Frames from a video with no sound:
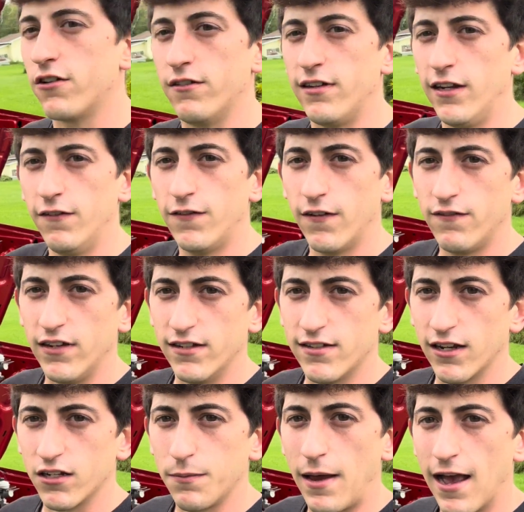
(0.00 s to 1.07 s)

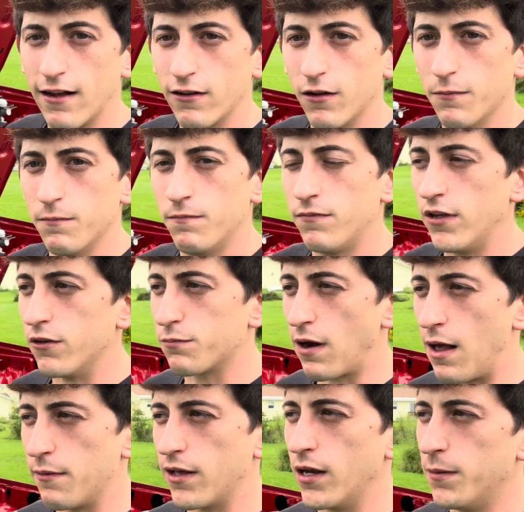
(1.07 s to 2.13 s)
T56 Magnum is
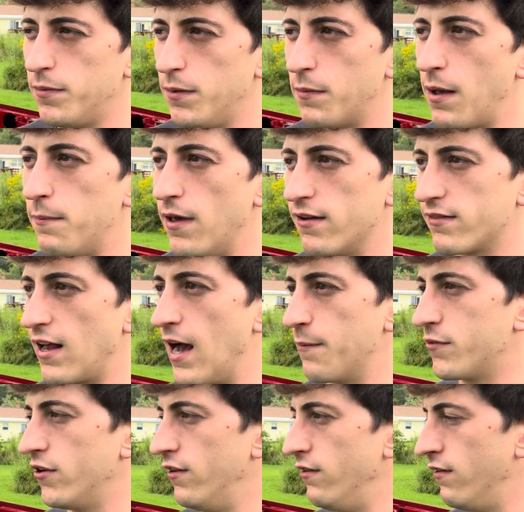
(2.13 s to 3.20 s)
probably going to be my best
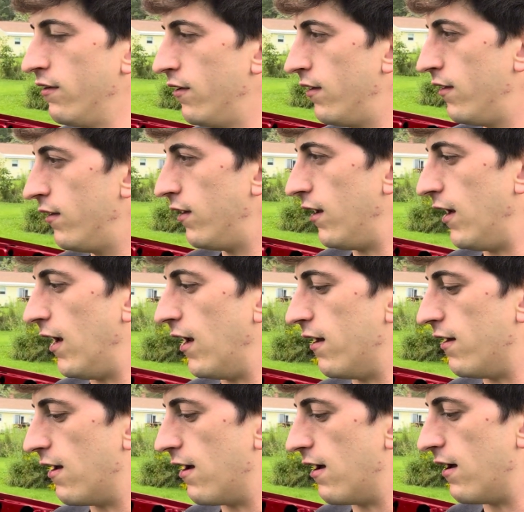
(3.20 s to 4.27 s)
option. And
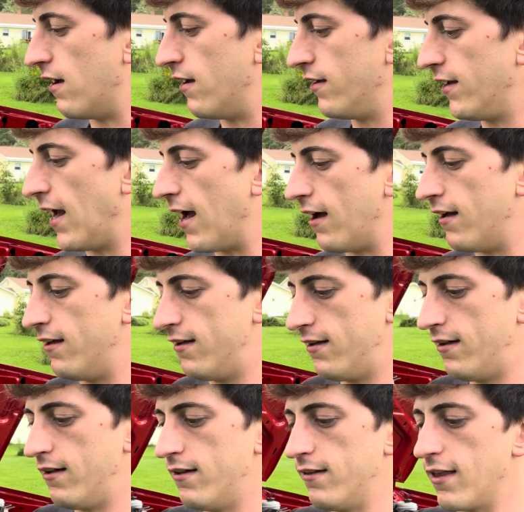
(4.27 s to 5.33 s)
yeah,
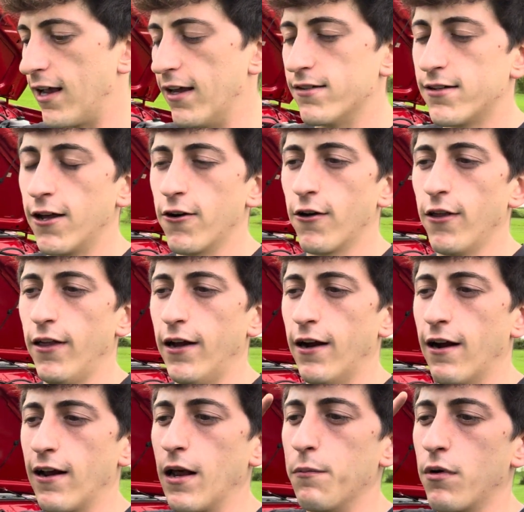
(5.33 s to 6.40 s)
like I said earlier,
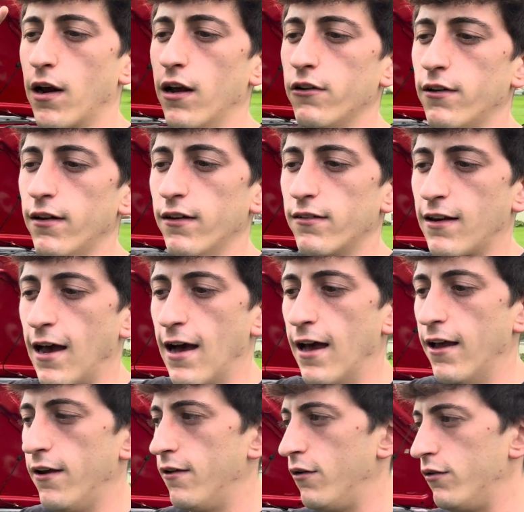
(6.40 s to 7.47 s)
I can bring it to this
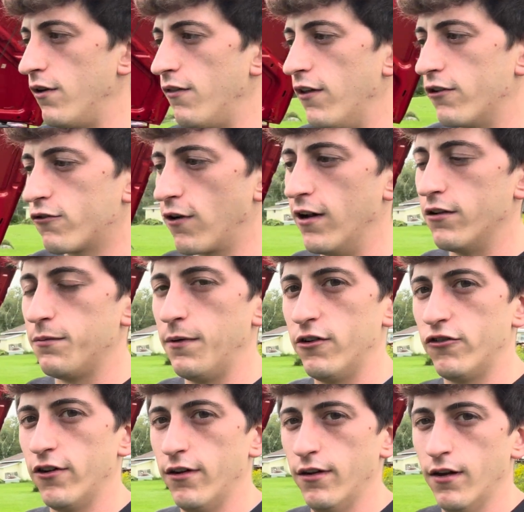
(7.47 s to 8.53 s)
guy who did this
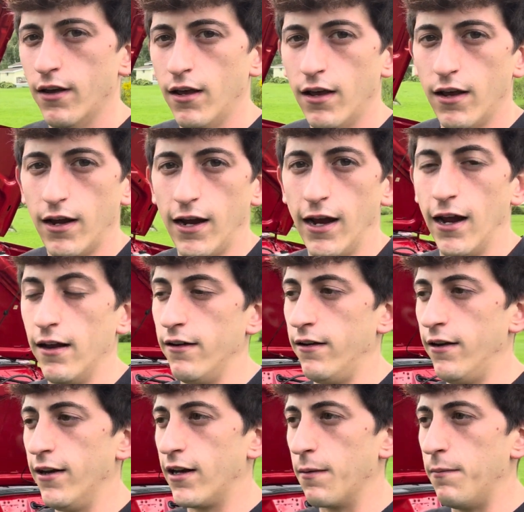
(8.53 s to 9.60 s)
transmission, and
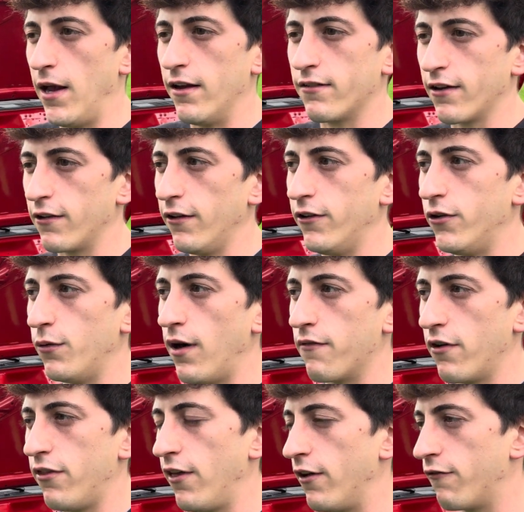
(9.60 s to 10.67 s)
he can basically do
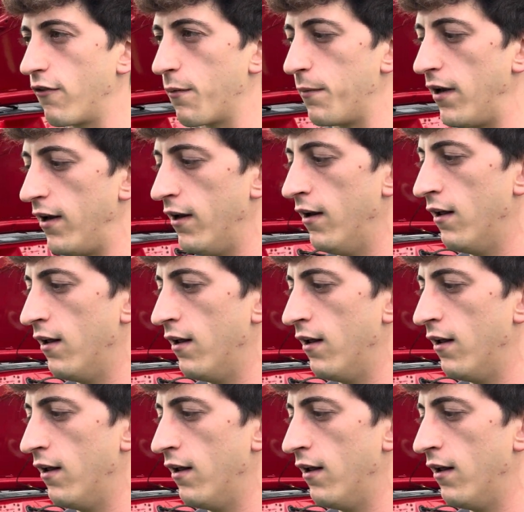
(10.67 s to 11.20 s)
everything for me.